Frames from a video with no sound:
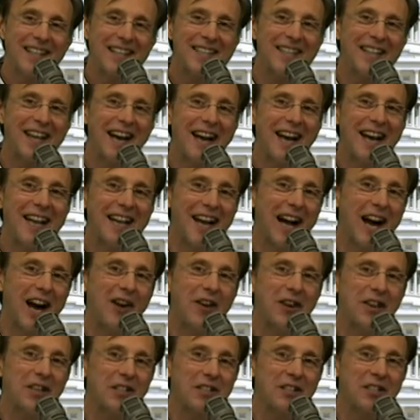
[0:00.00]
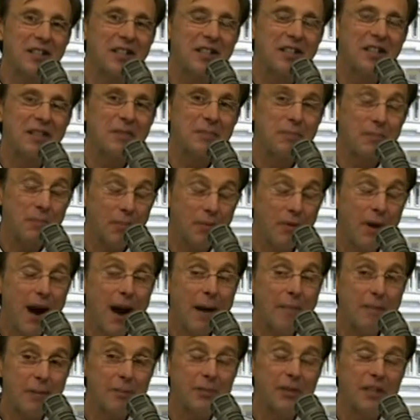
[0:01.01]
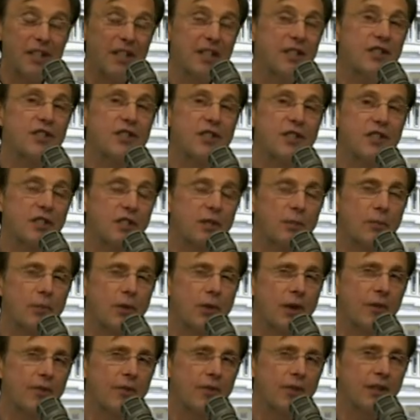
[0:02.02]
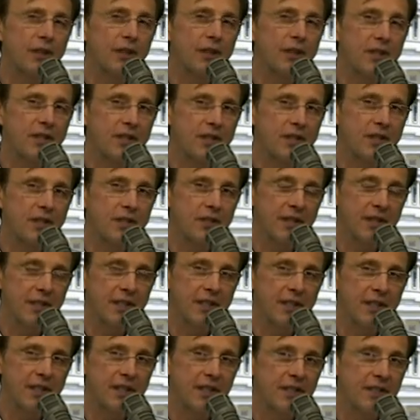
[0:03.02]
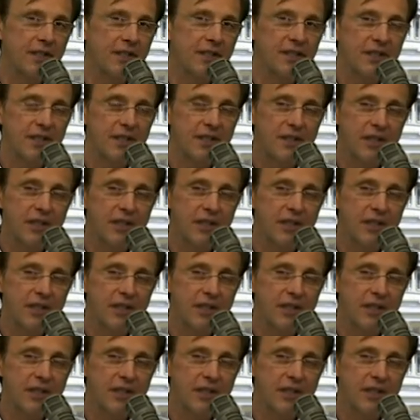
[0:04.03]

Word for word: now is going to... Probably, he says he's prayerfully considering it.